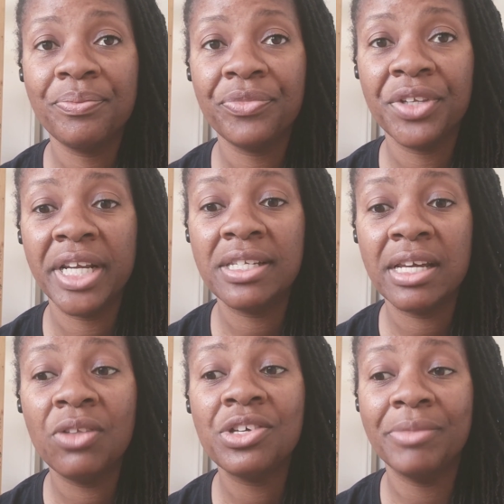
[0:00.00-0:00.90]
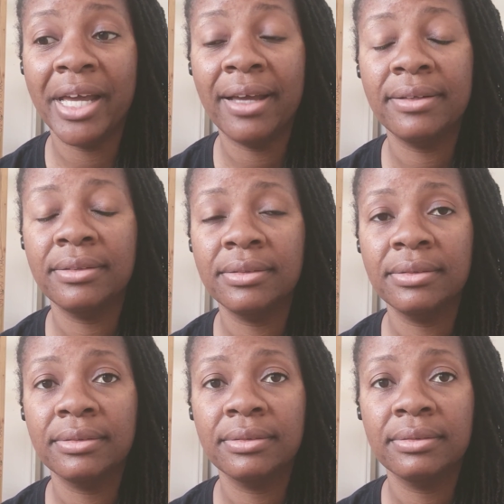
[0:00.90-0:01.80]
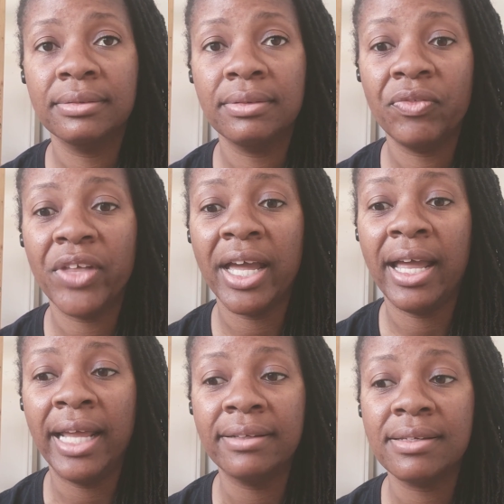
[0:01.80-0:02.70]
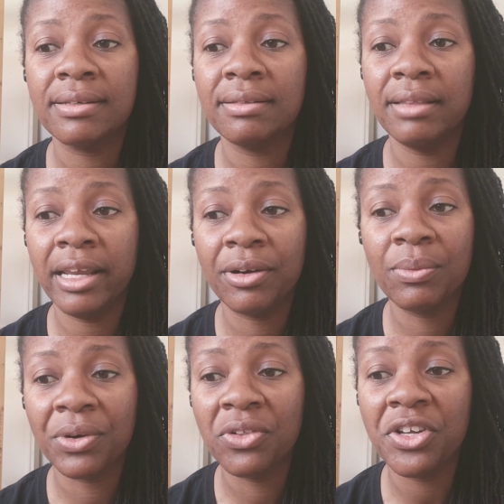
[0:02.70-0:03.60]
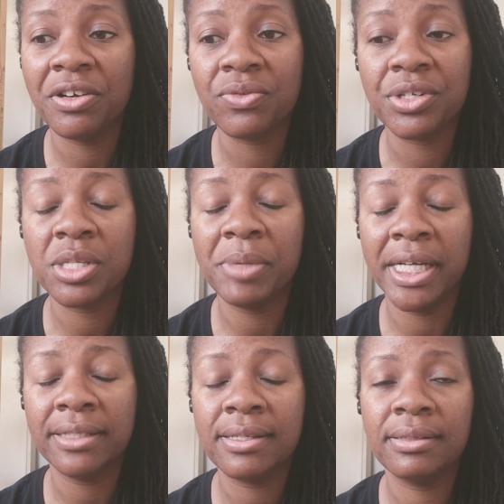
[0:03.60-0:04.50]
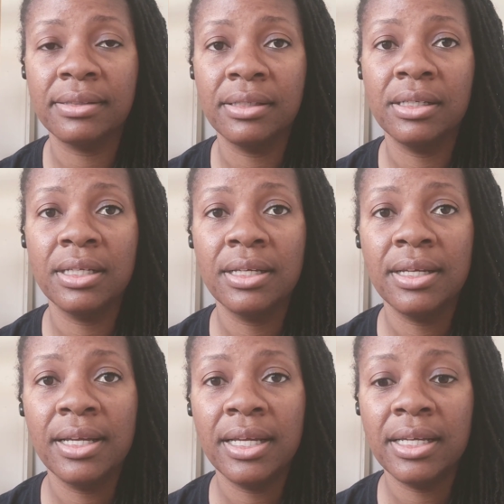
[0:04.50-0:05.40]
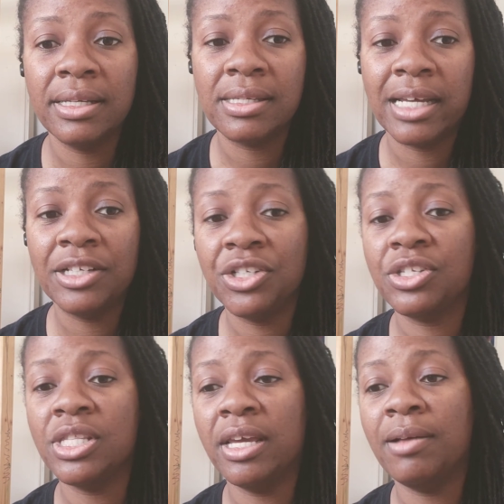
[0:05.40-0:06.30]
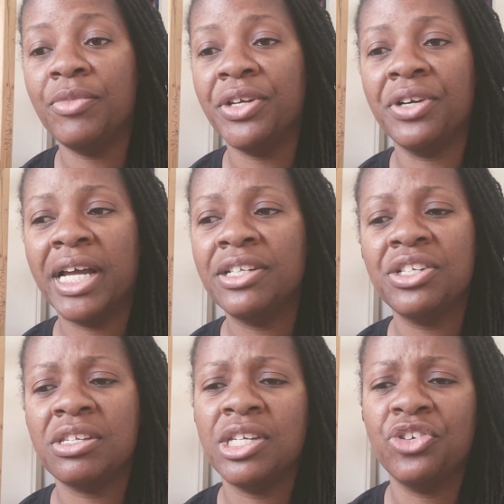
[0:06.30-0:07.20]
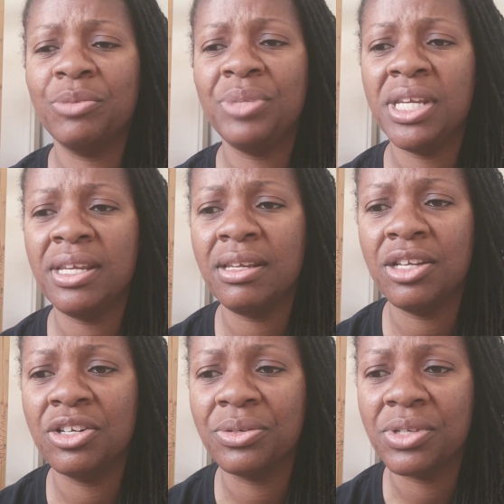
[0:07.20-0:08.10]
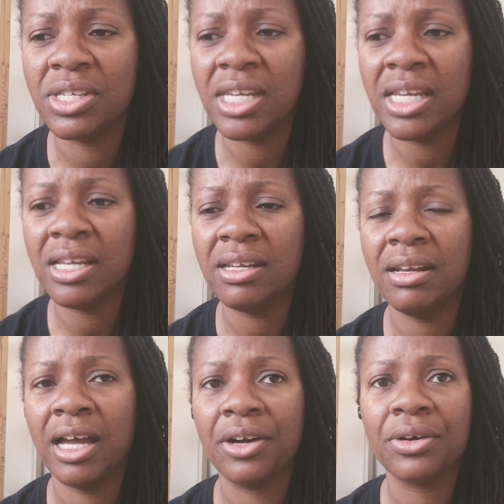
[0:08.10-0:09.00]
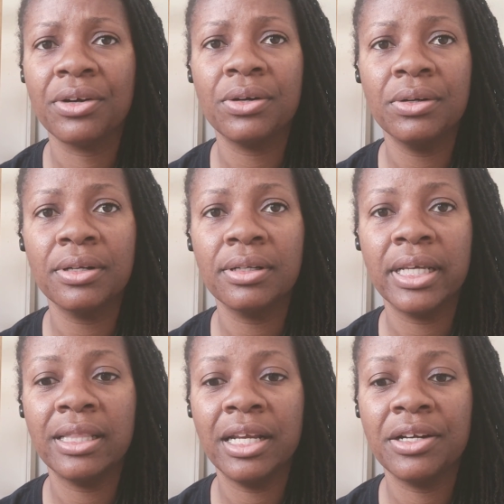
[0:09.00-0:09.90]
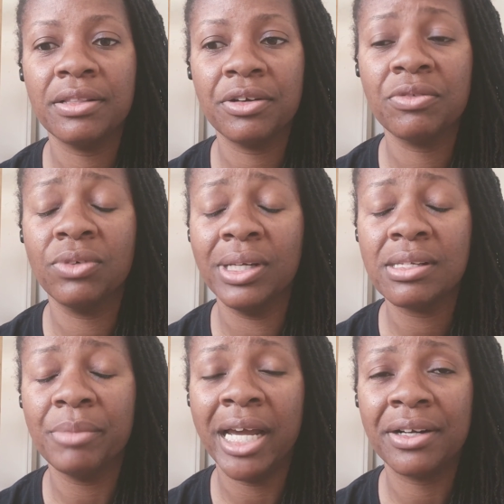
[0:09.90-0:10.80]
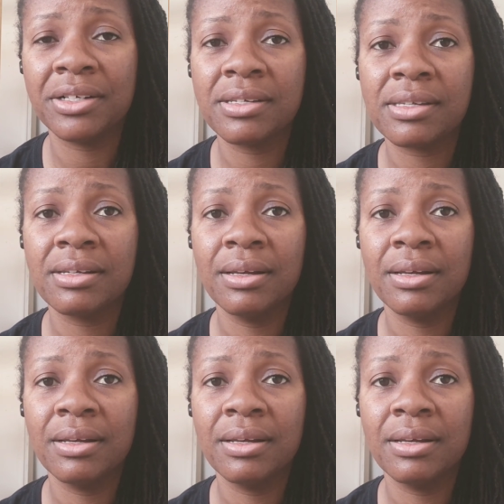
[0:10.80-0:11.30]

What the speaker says: And I tell them that they are worthy of respect It's not just them. They're not just here to be, seen and not heard. Like their voice matters.